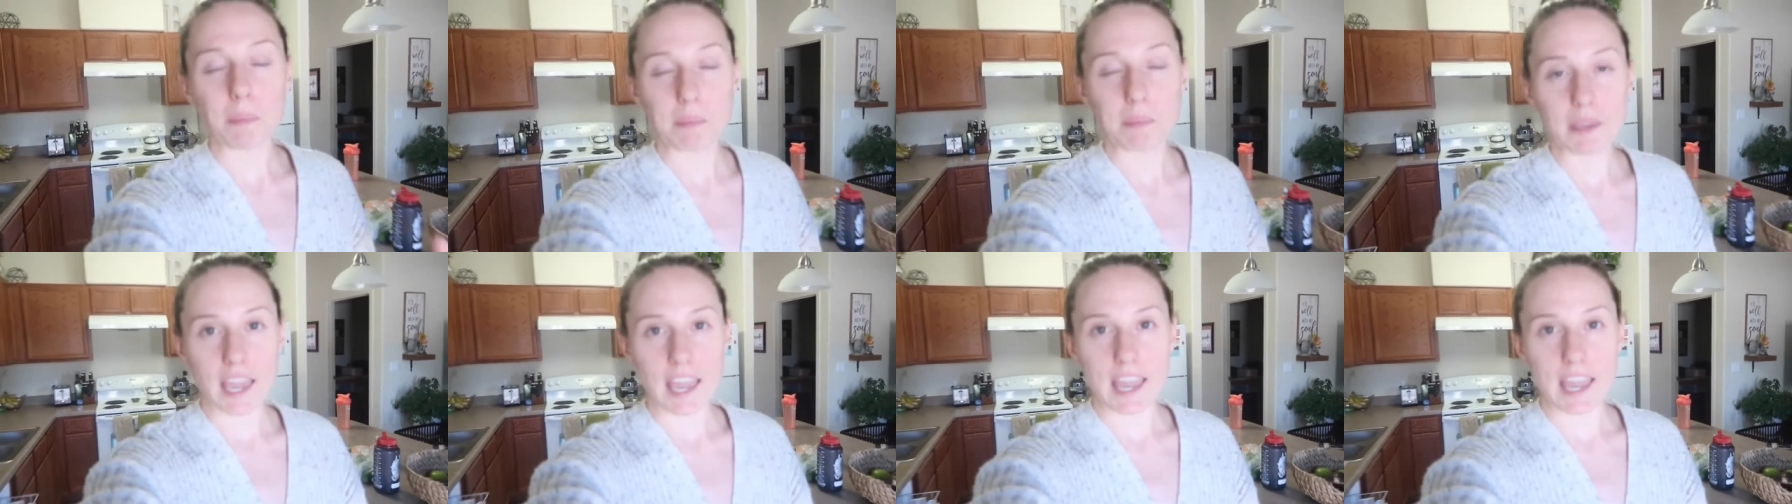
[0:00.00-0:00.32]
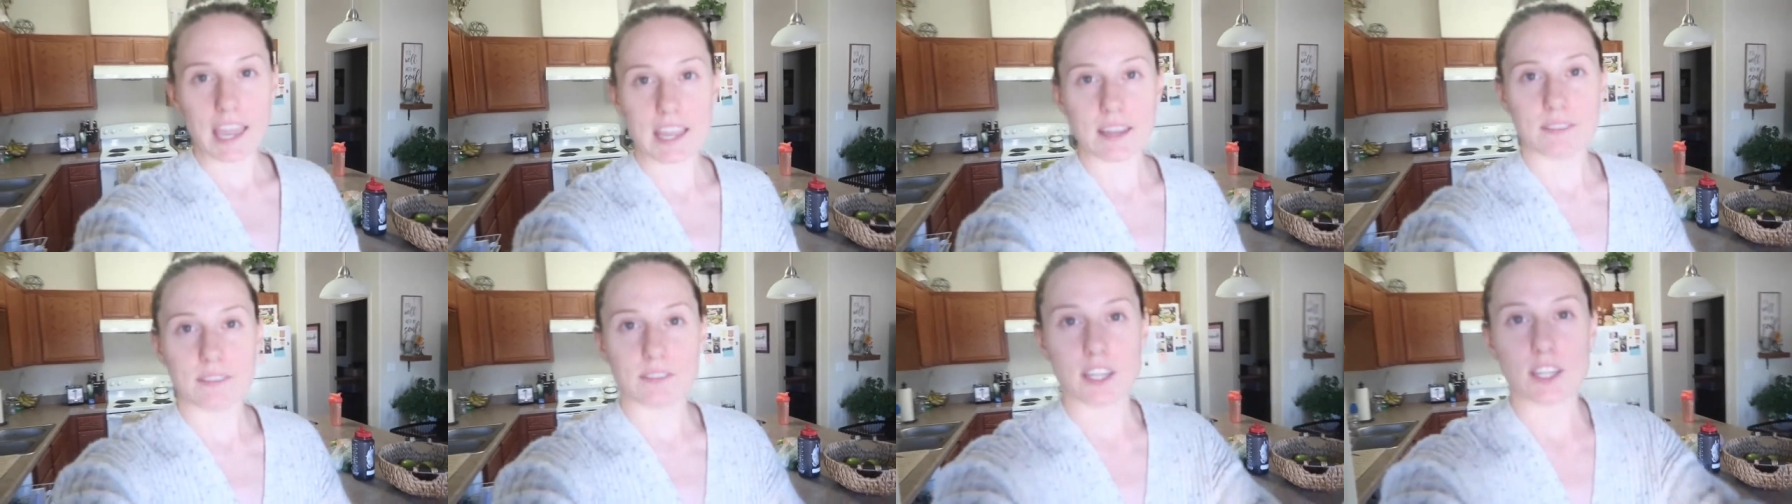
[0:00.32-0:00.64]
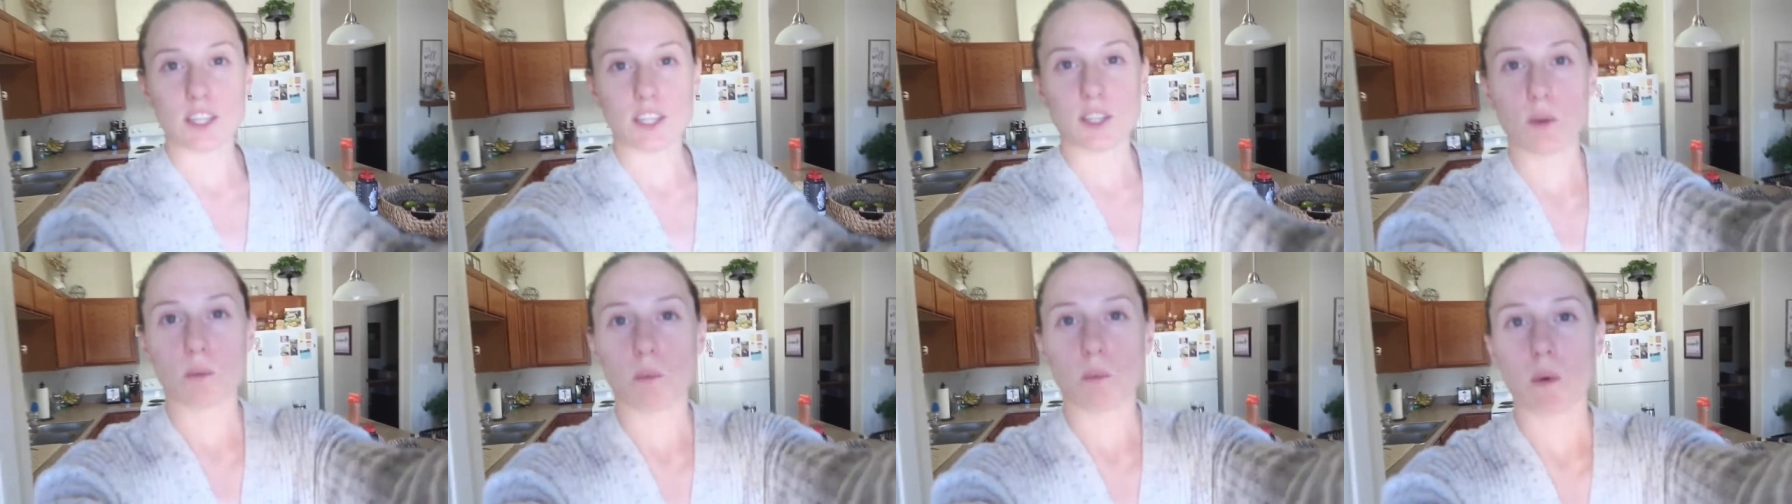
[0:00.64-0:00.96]
behaved
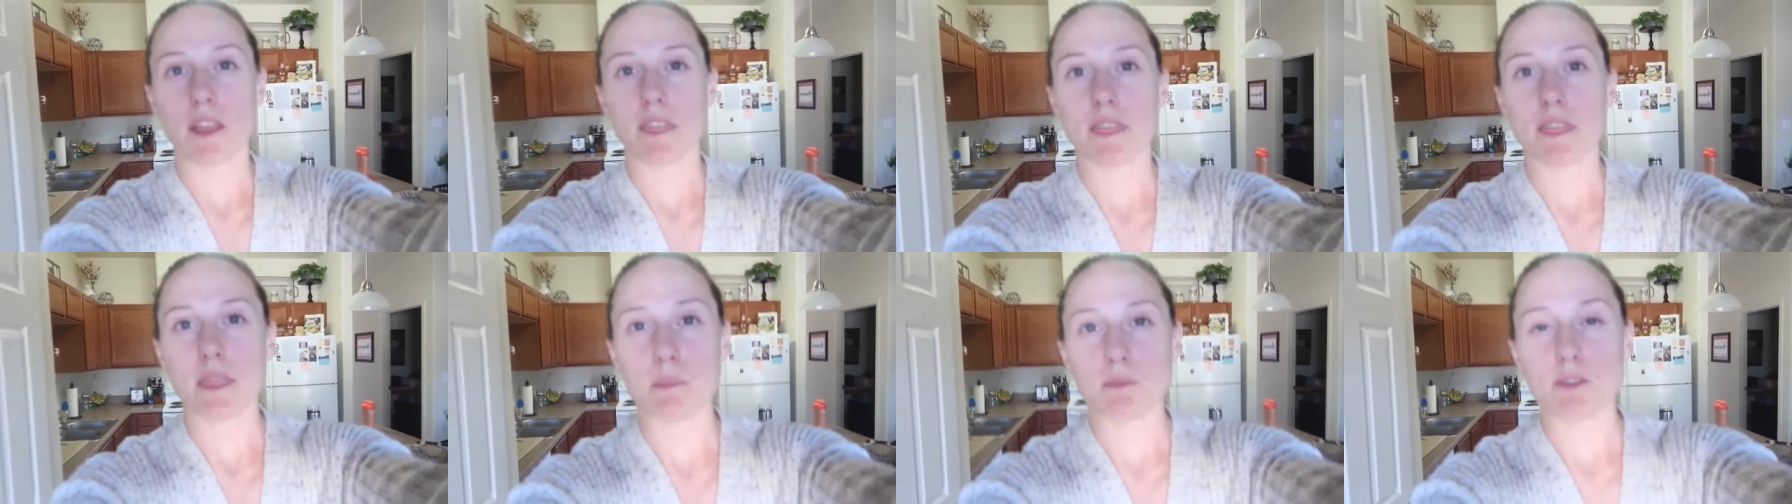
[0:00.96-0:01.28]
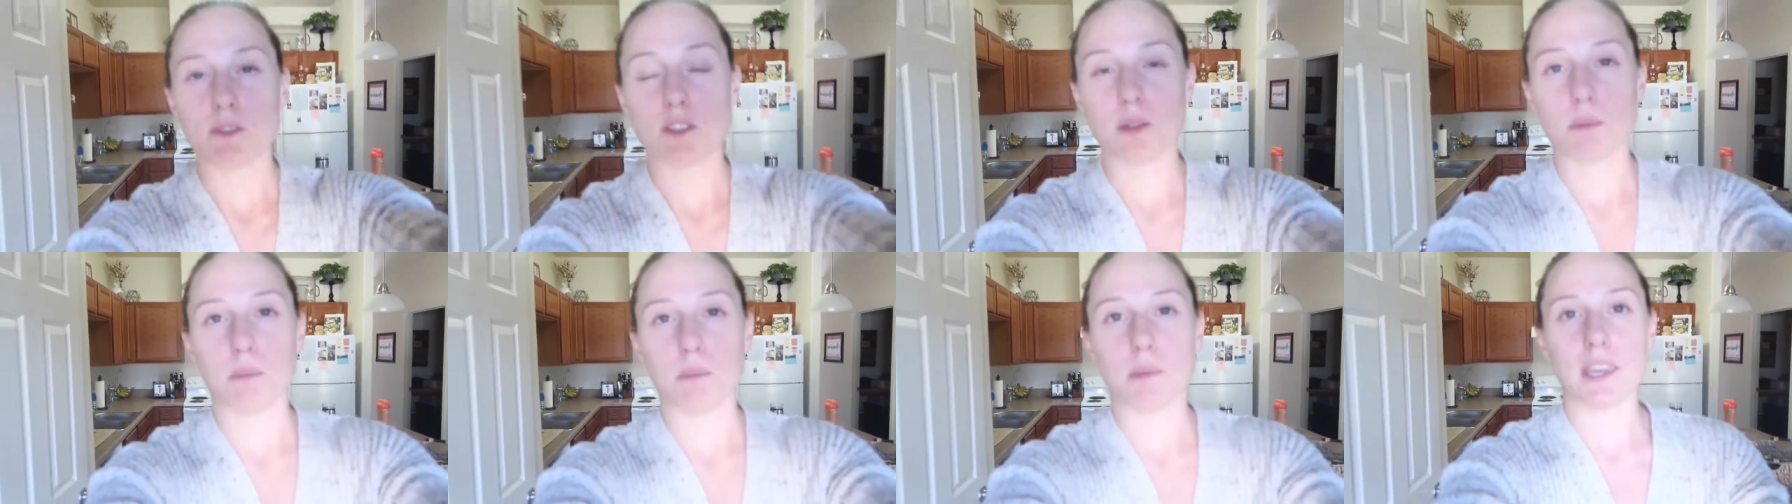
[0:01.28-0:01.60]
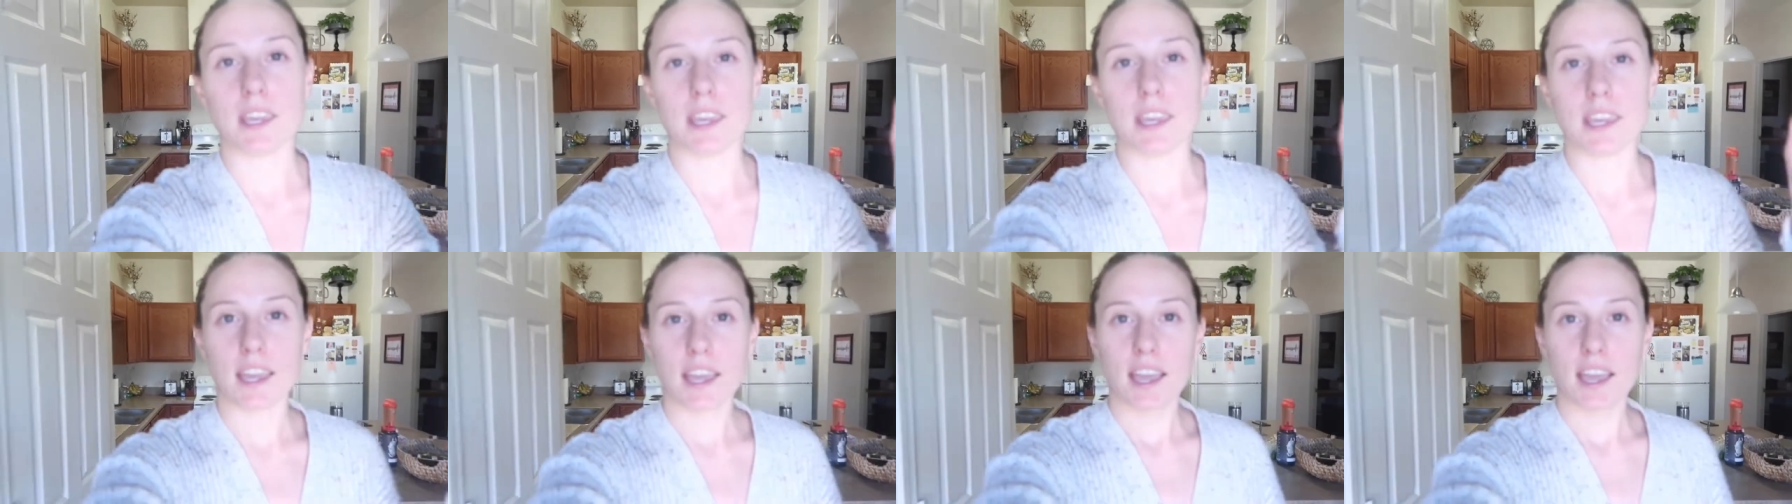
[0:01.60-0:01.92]
and you want them to
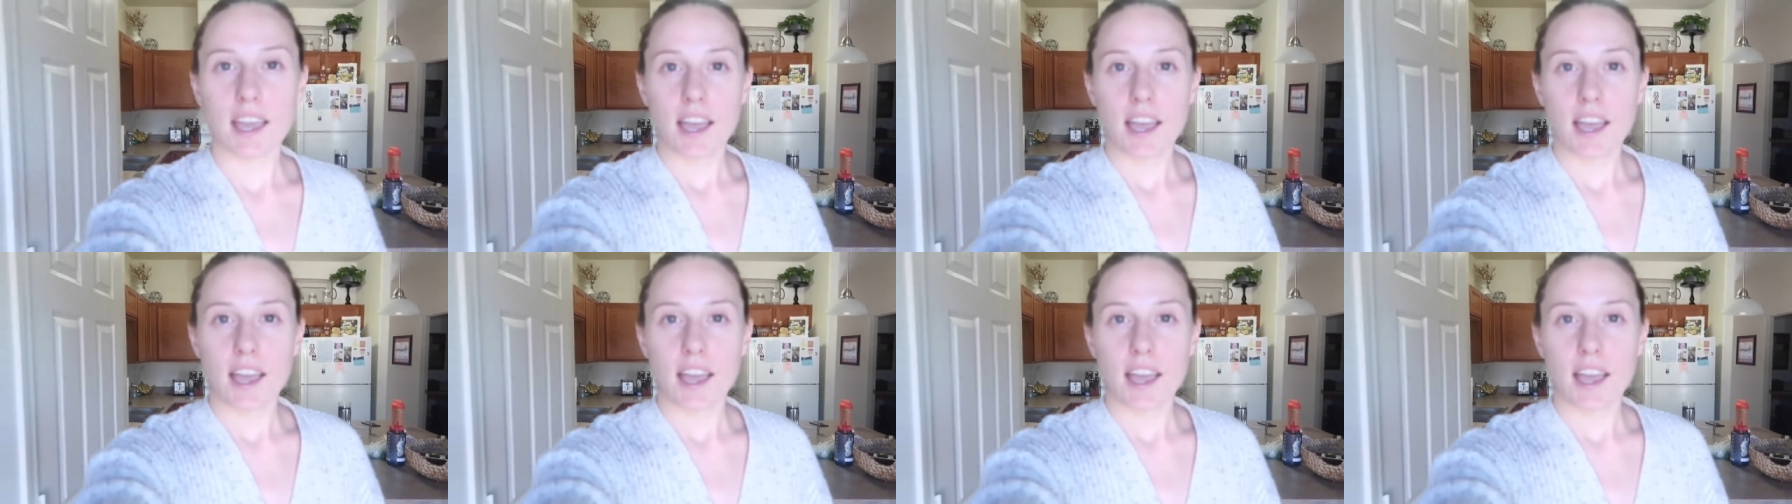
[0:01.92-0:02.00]
be